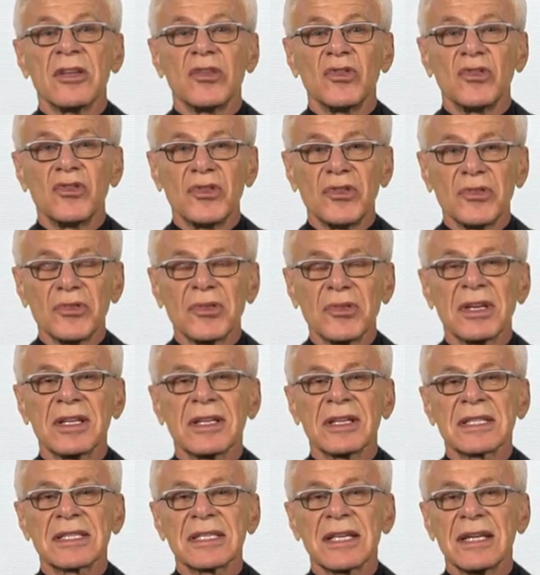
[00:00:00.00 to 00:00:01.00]
New and
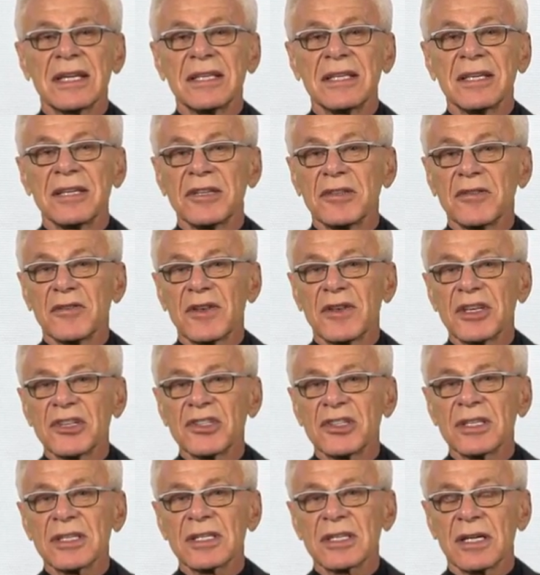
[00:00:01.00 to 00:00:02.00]
exciting
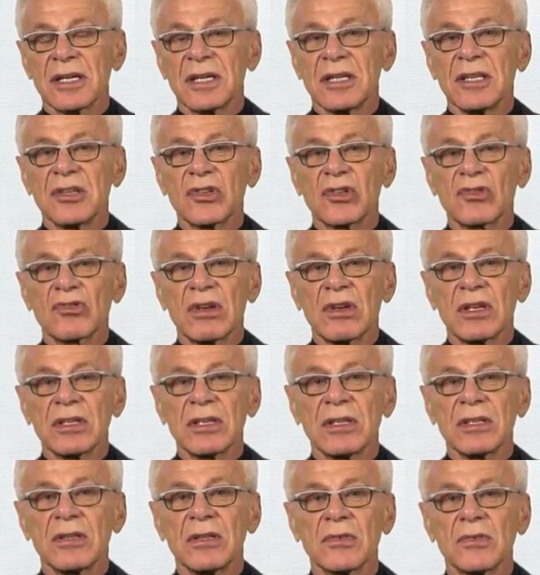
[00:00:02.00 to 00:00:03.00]
innovations are
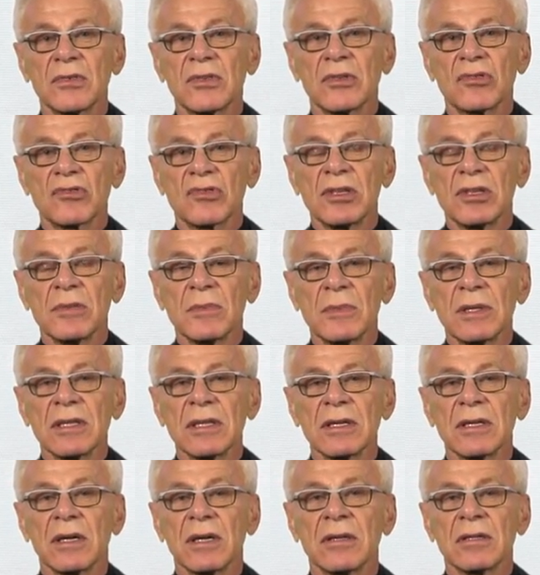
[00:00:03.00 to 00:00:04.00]
integrated into the treatment
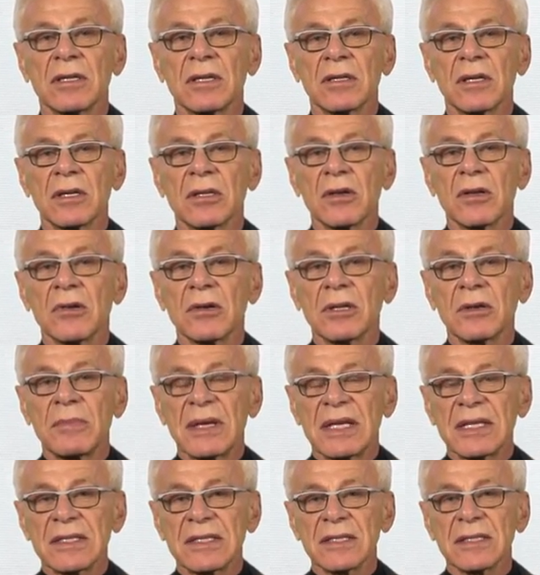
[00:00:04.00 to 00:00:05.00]
on an ongoing
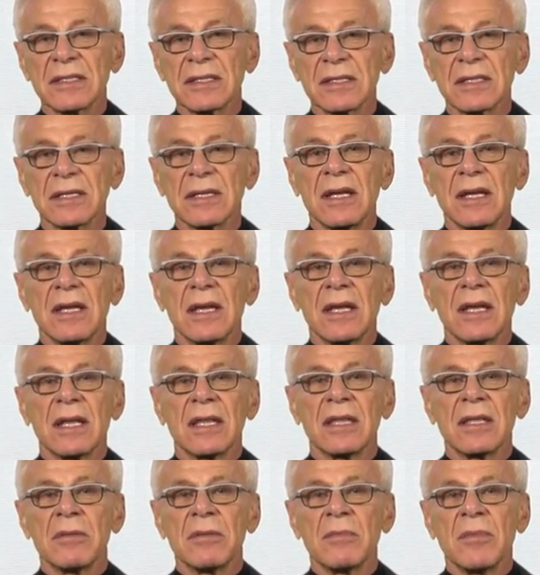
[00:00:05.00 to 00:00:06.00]
basis,
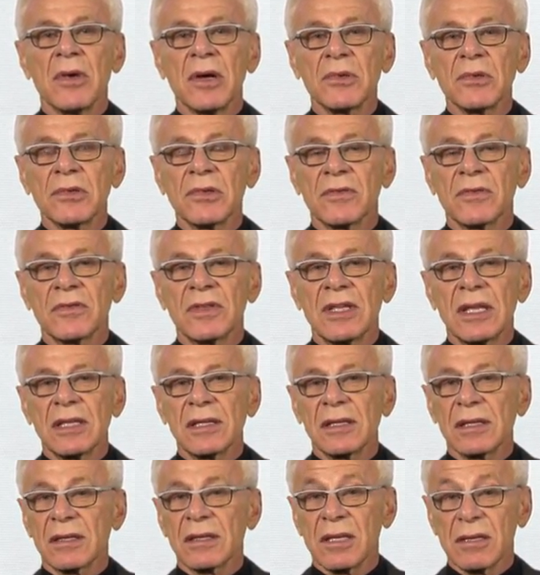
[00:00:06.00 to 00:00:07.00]
and the mode of
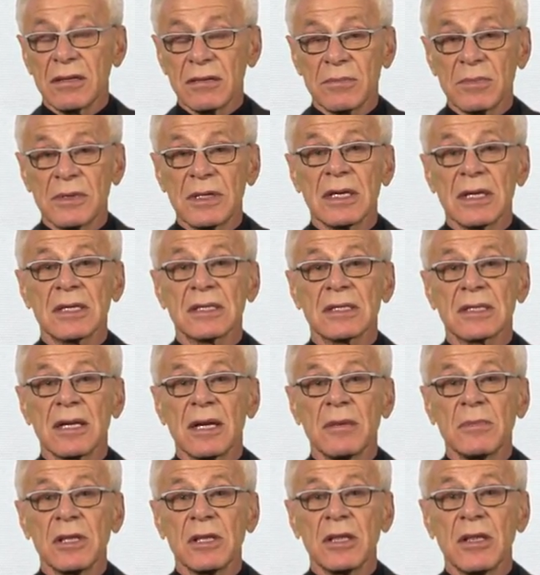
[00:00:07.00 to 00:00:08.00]
dental therapy has
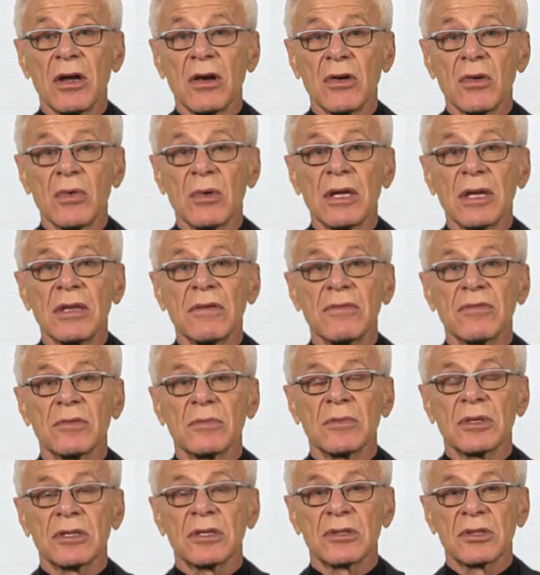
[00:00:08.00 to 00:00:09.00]
come a long way from
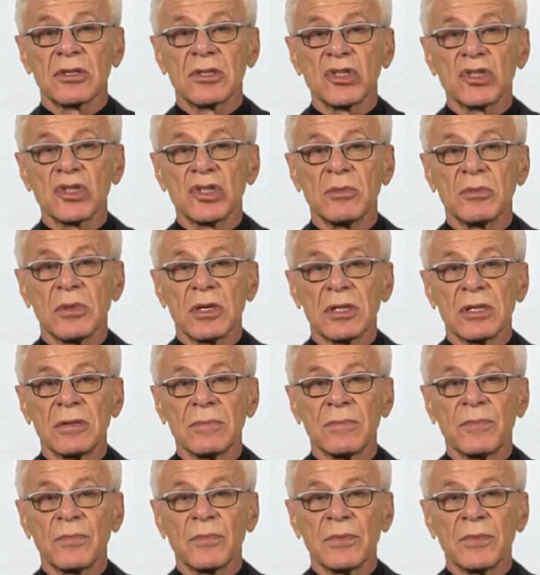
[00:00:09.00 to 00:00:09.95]
the traditional model.